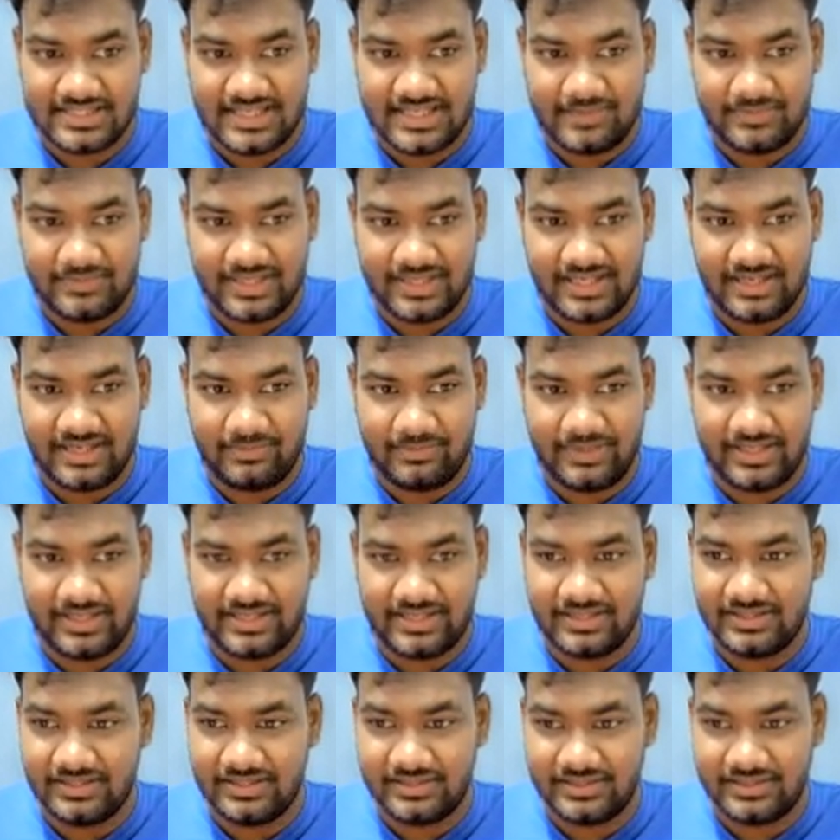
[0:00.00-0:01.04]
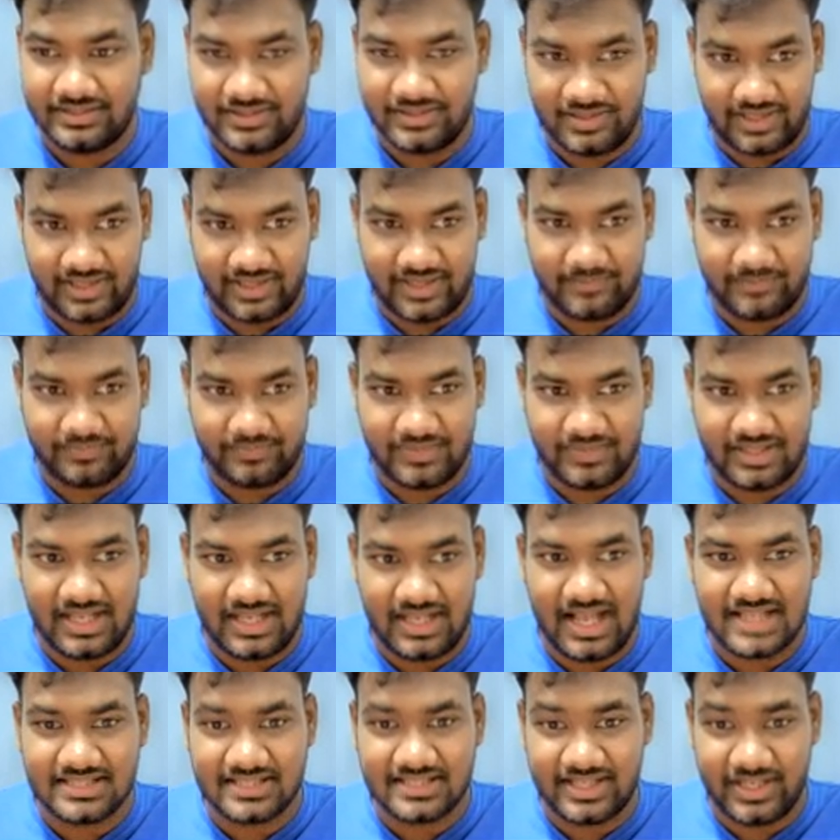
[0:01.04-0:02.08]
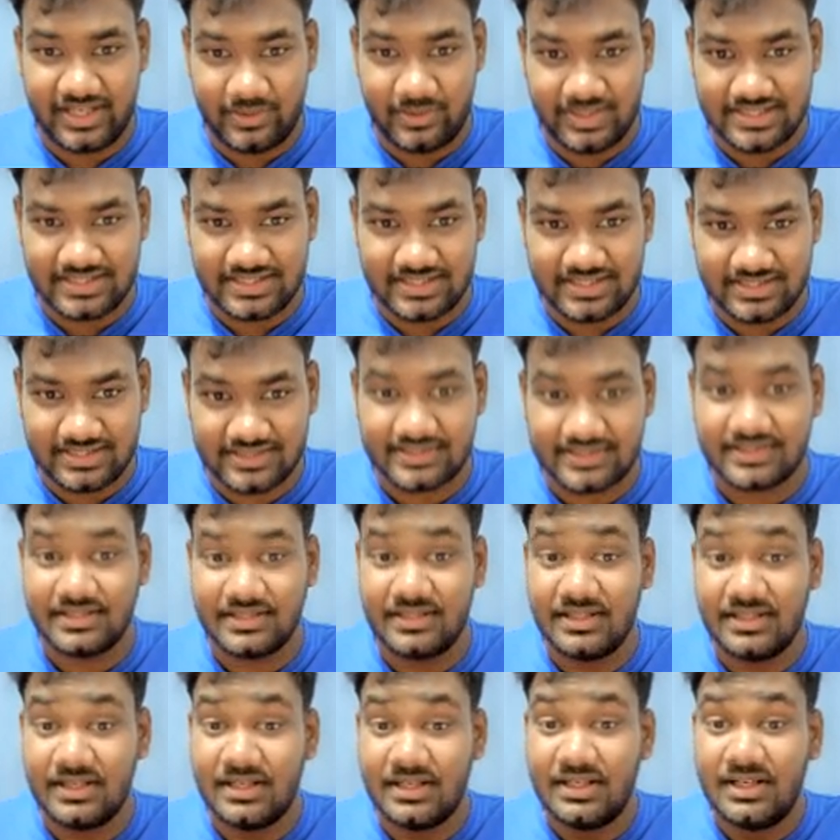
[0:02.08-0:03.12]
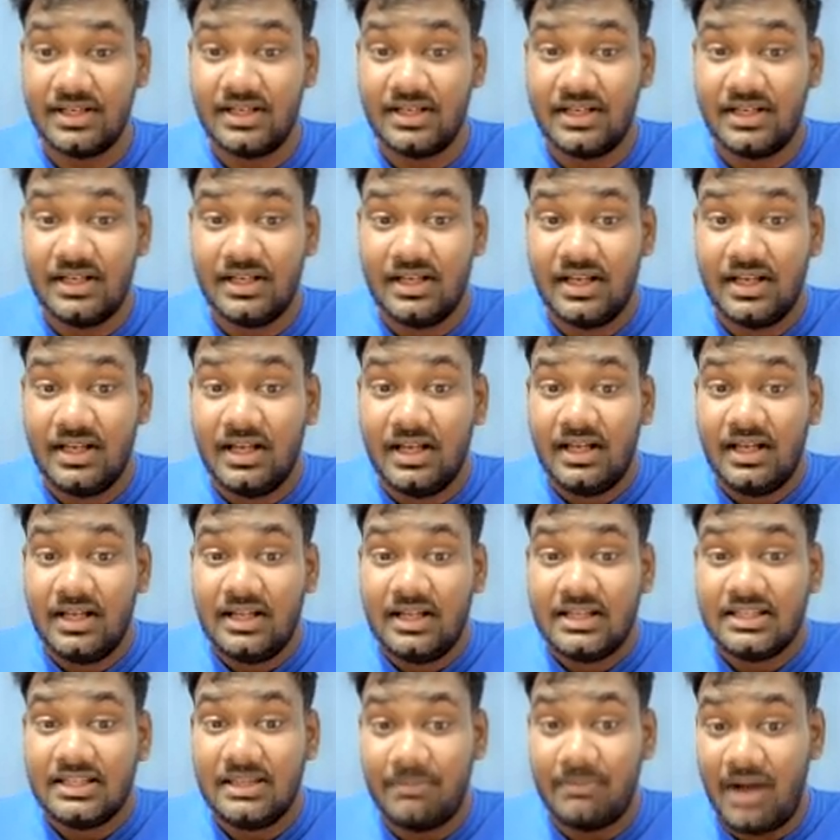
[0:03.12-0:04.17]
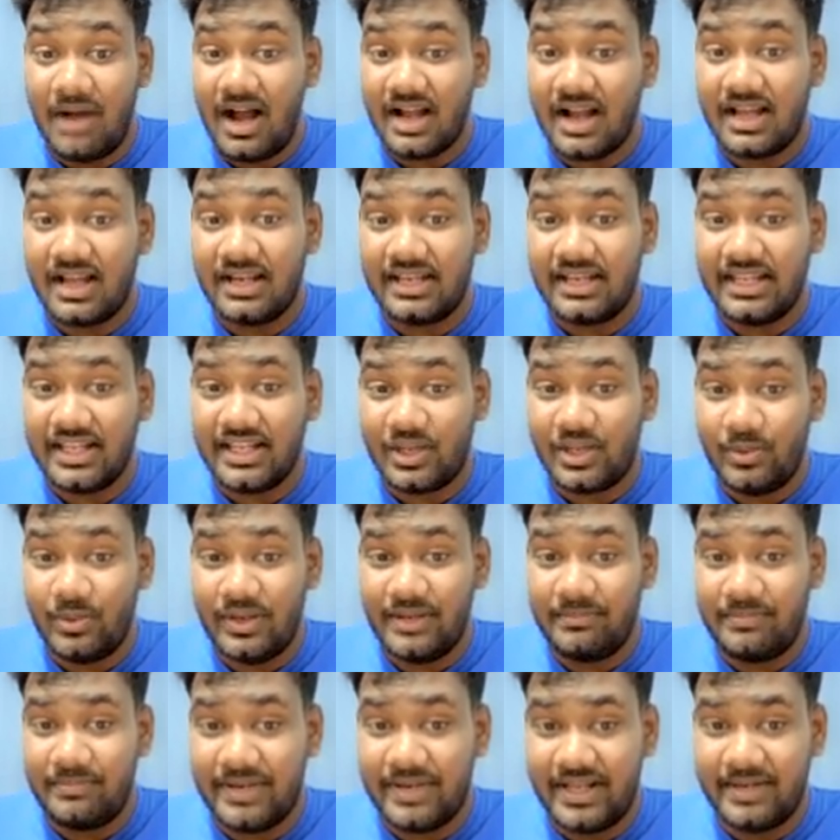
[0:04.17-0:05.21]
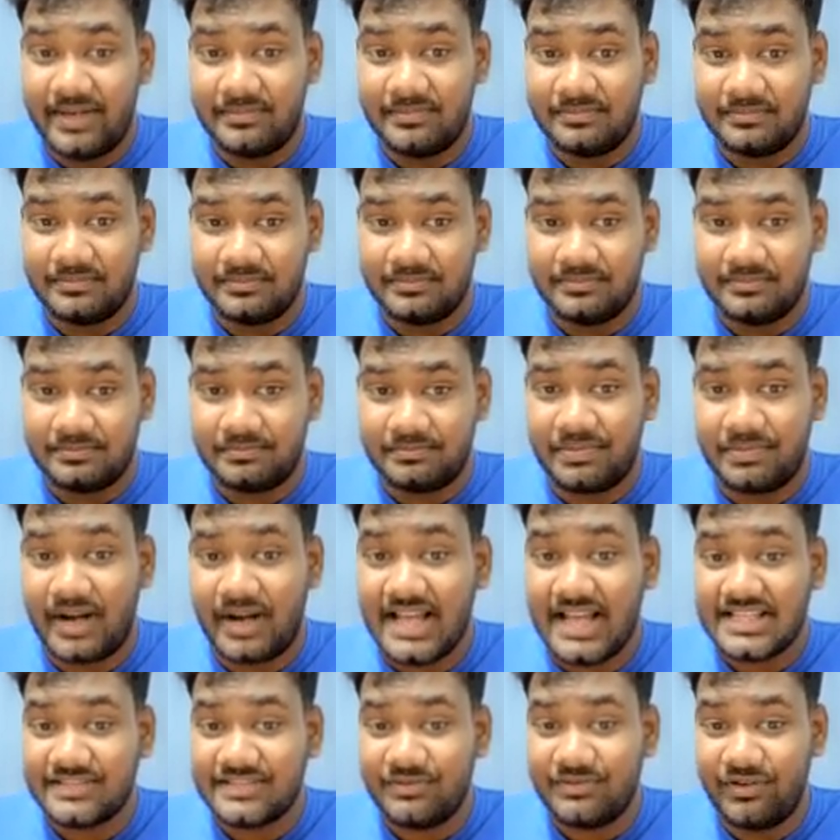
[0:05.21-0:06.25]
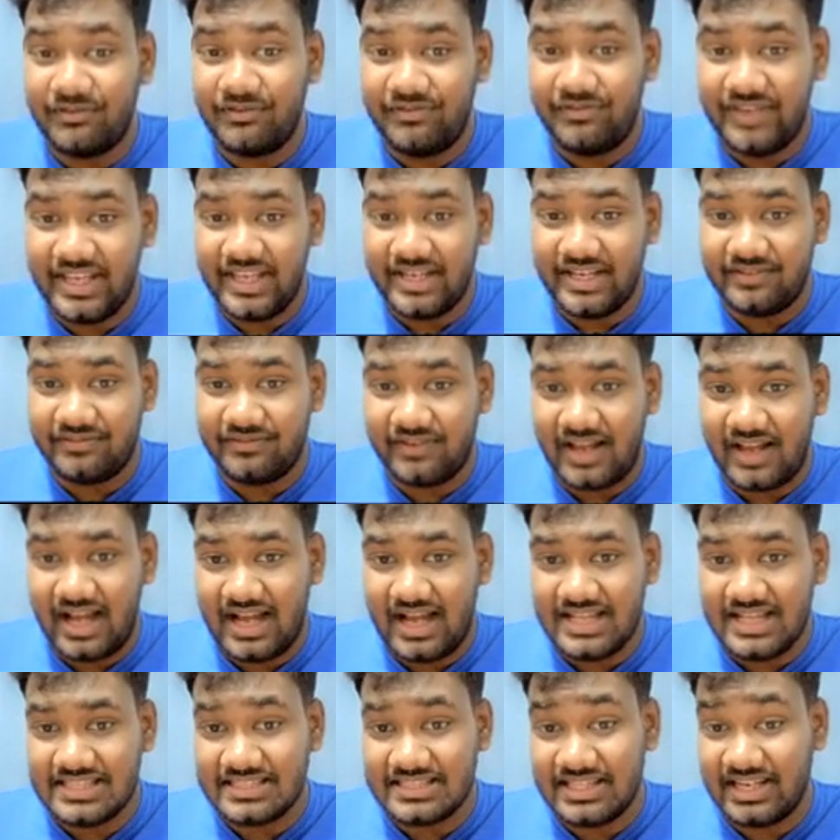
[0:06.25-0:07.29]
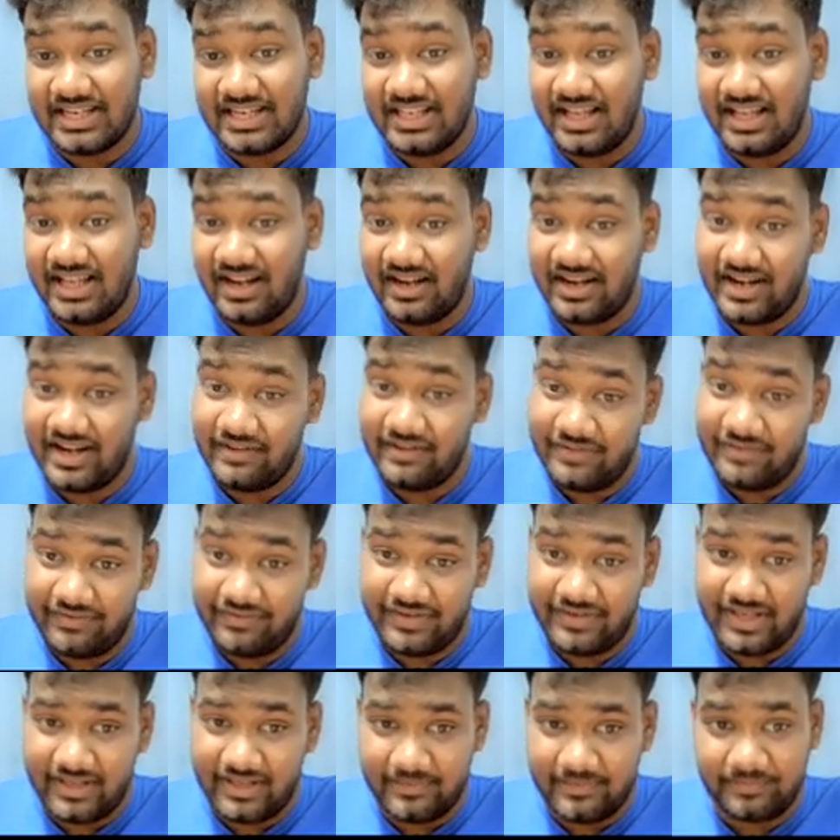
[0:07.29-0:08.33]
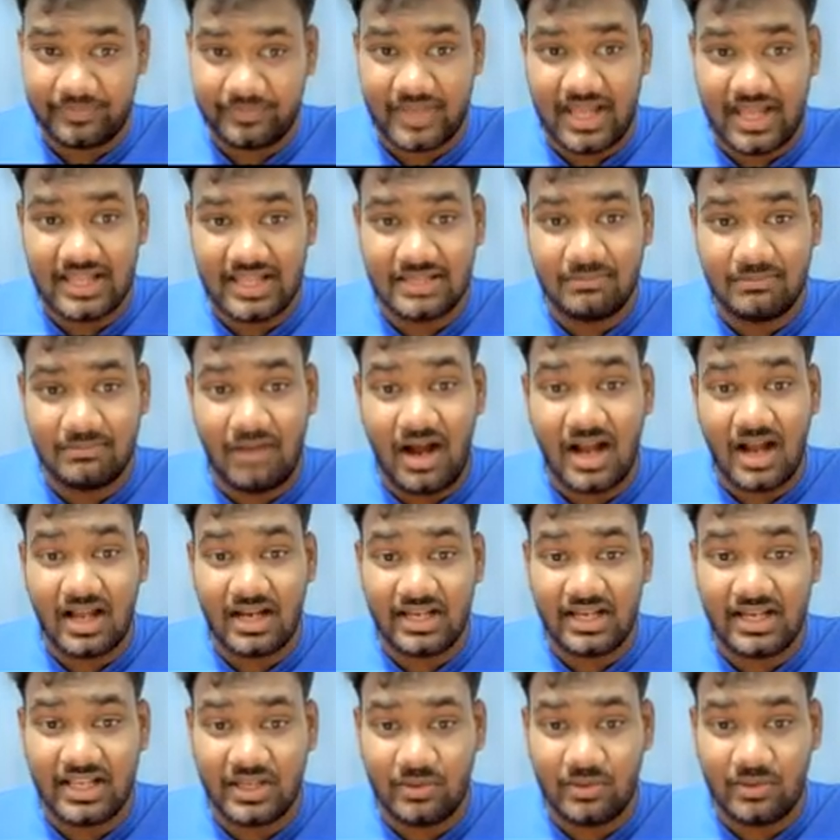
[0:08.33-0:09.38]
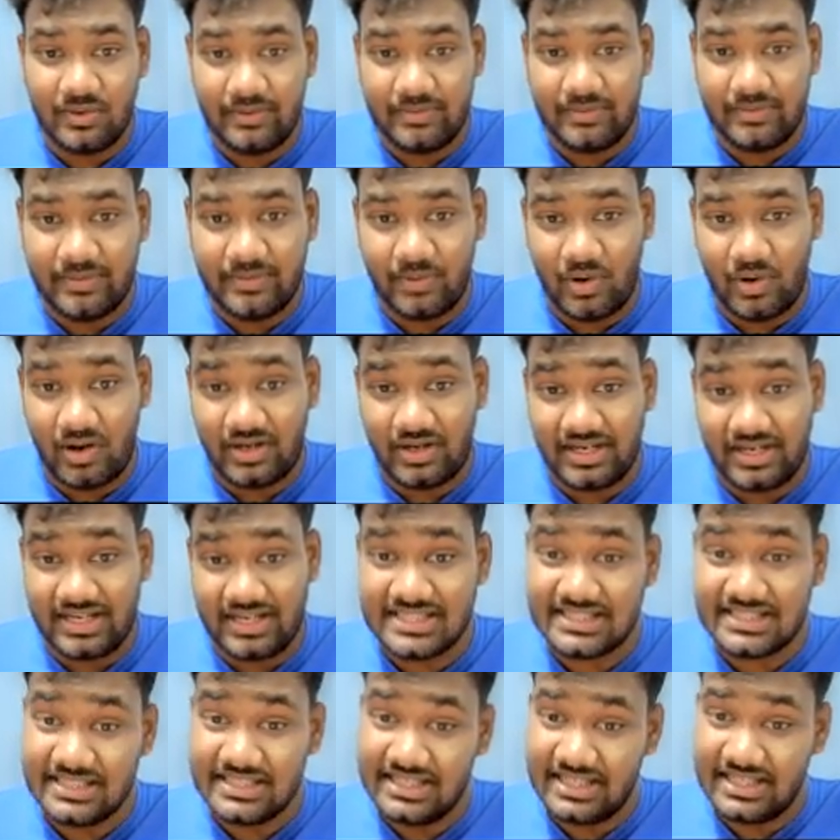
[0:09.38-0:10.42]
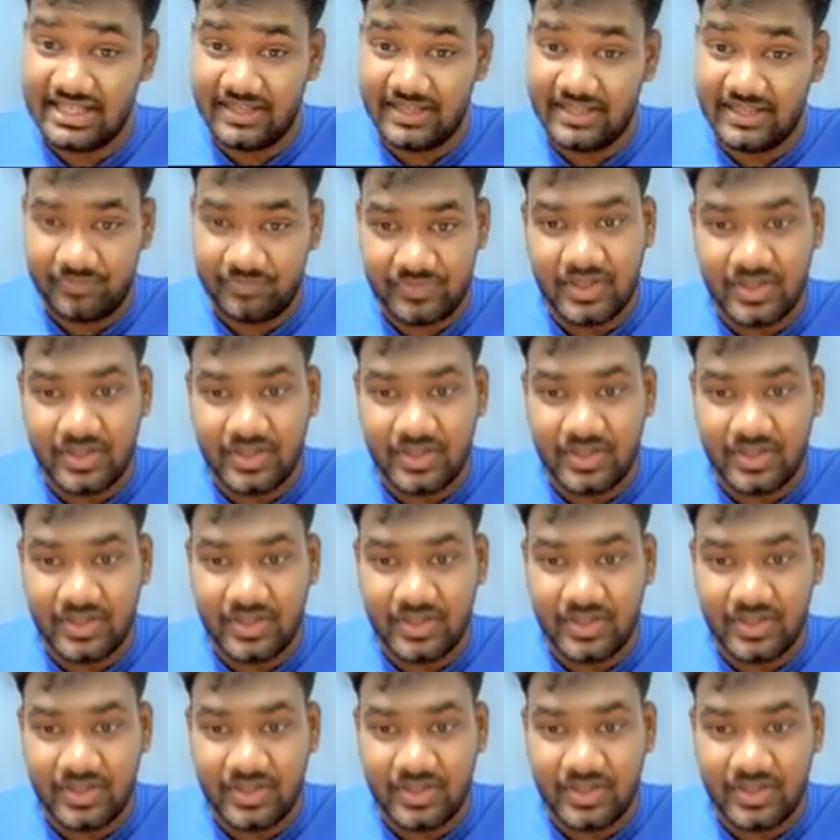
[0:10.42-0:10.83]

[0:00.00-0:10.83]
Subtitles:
Same thing repeated. Last 3 questions. The market equilibrium price for wheat flour is 350 and the market equilibrium quantity is 30.